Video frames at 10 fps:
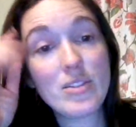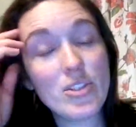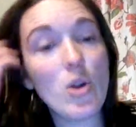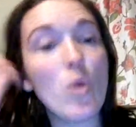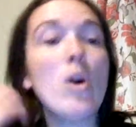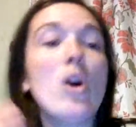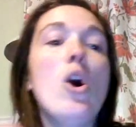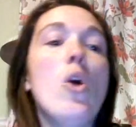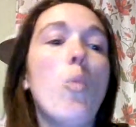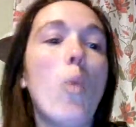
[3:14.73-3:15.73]
So
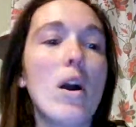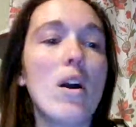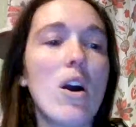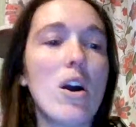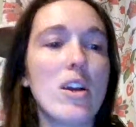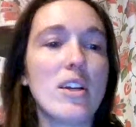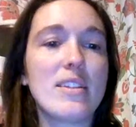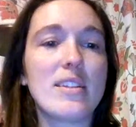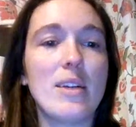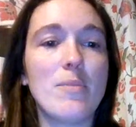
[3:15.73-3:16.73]
what
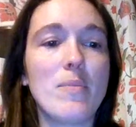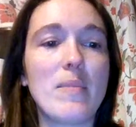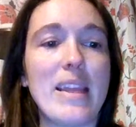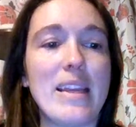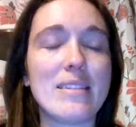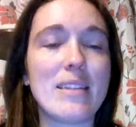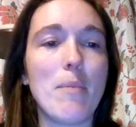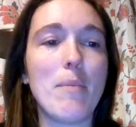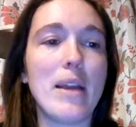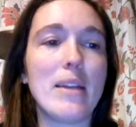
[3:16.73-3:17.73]
are some things
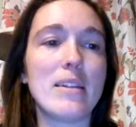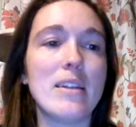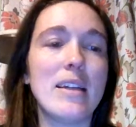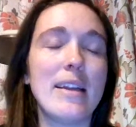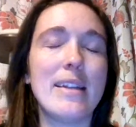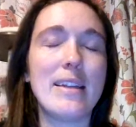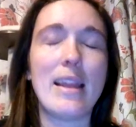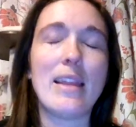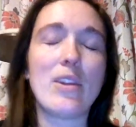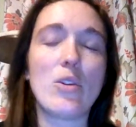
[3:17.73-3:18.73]
that might
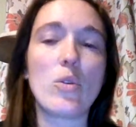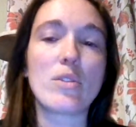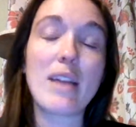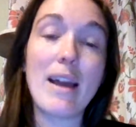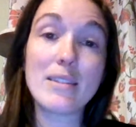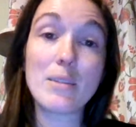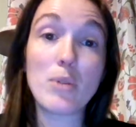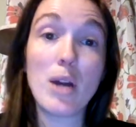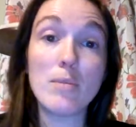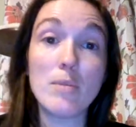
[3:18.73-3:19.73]
indicate that your horse has a
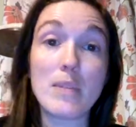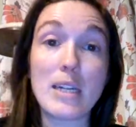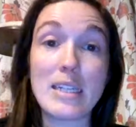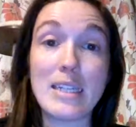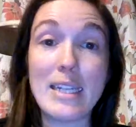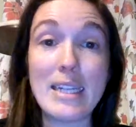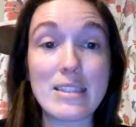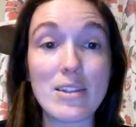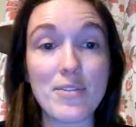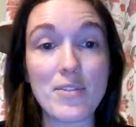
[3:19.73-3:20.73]
problem, that it
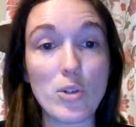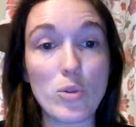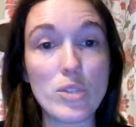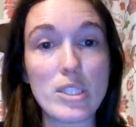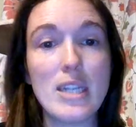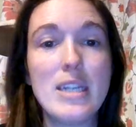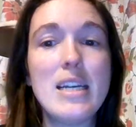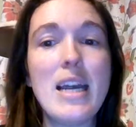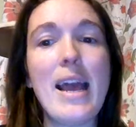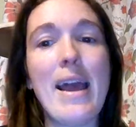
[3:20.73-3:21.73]
needs a float?
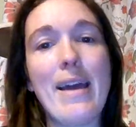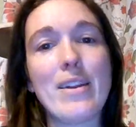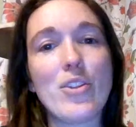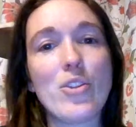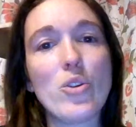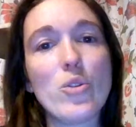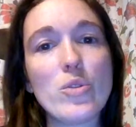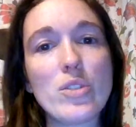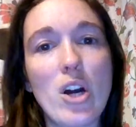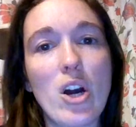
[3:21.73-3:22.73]
And
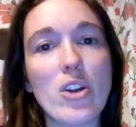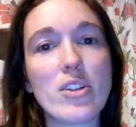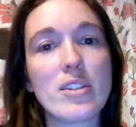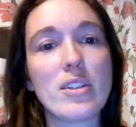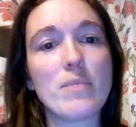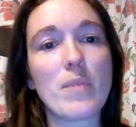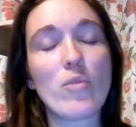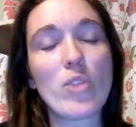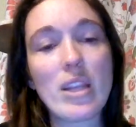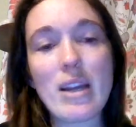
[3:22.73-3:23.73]
those are some
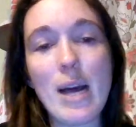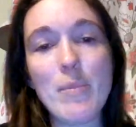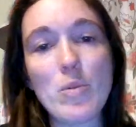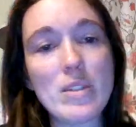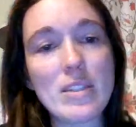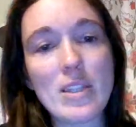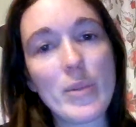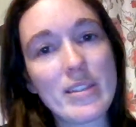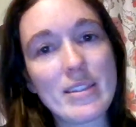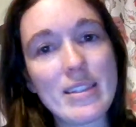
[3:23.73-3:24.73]
really common ones
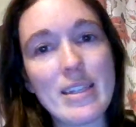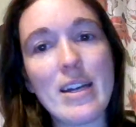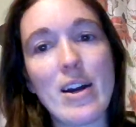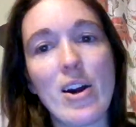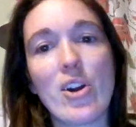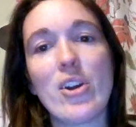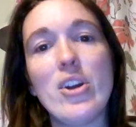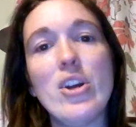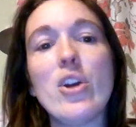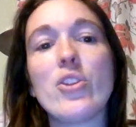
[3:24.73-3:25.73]
that we see are
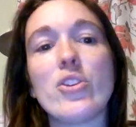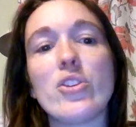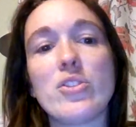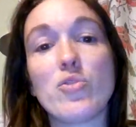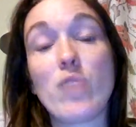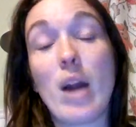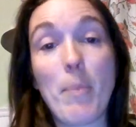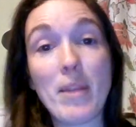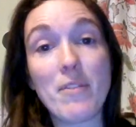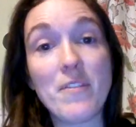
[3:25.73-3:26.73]
they're
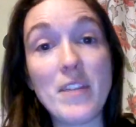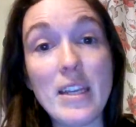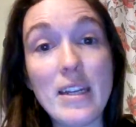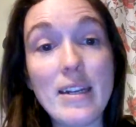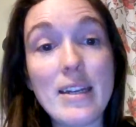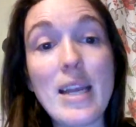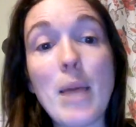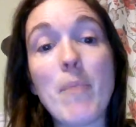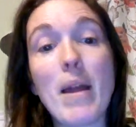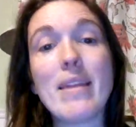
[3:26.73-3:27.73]
dropping feed.
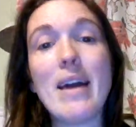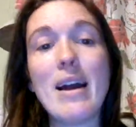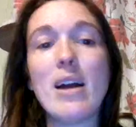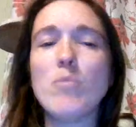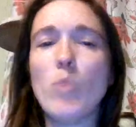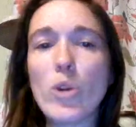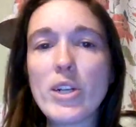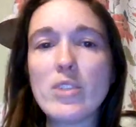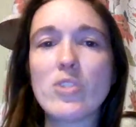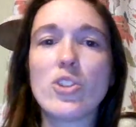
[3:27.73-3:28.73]
And by that, I'm
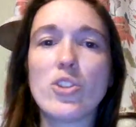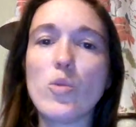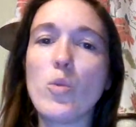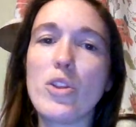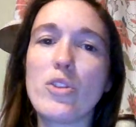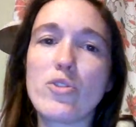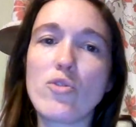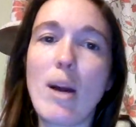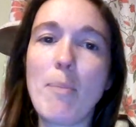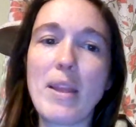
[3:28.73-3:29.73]
more concerned when they're
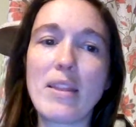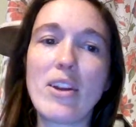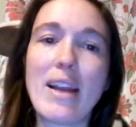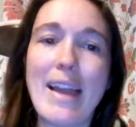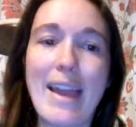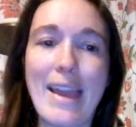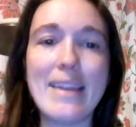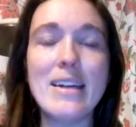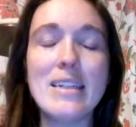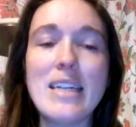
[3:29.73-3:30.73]
dropping their
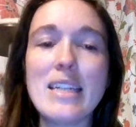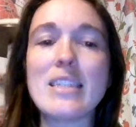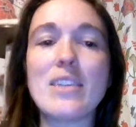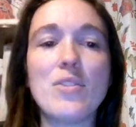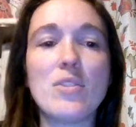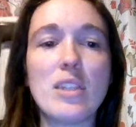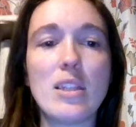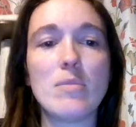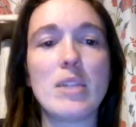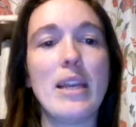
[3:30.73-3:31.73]
hay. Like if you see
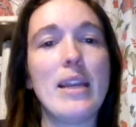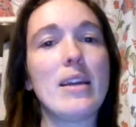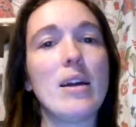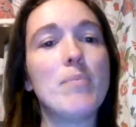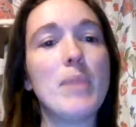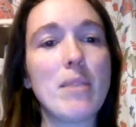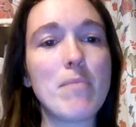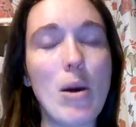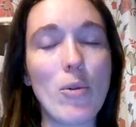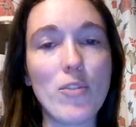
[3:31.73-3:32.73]
them take a big
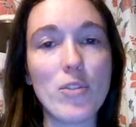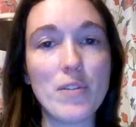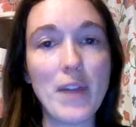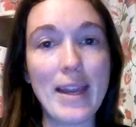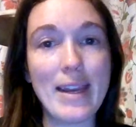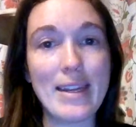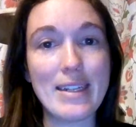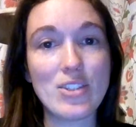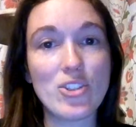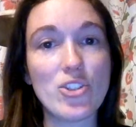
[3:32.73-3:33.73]
mouthful of
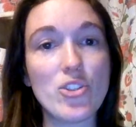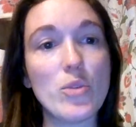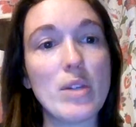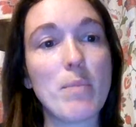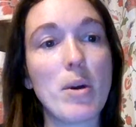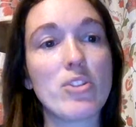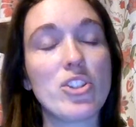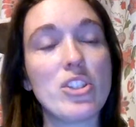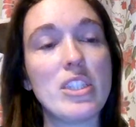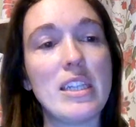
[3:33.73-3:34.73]
hay, chew it
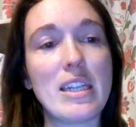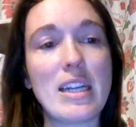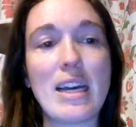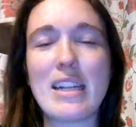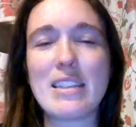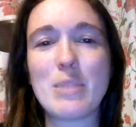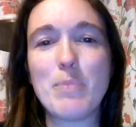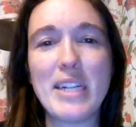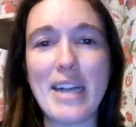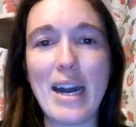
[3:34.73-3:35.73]
partially, and then kind of
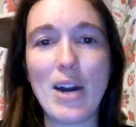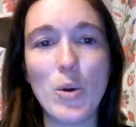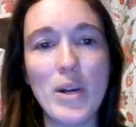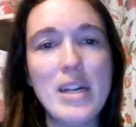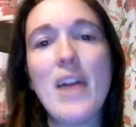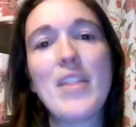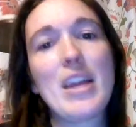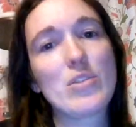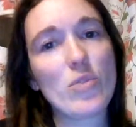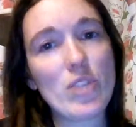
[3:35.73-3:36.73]
spit it out,
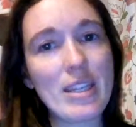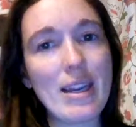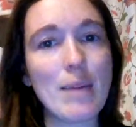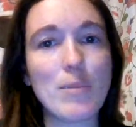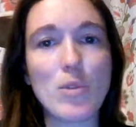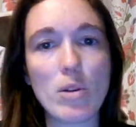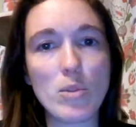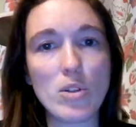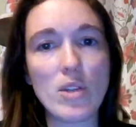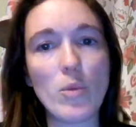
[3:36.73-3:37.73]
that's really
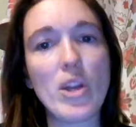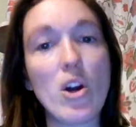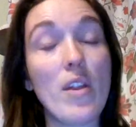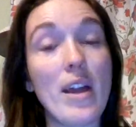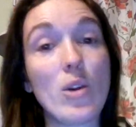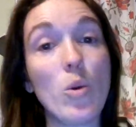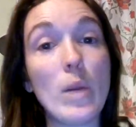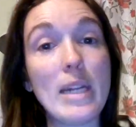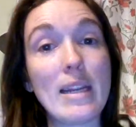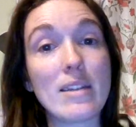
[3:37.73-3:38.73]
abnormal. And we call that
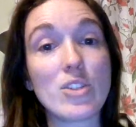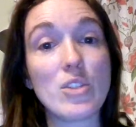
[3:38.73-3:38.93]
quitting.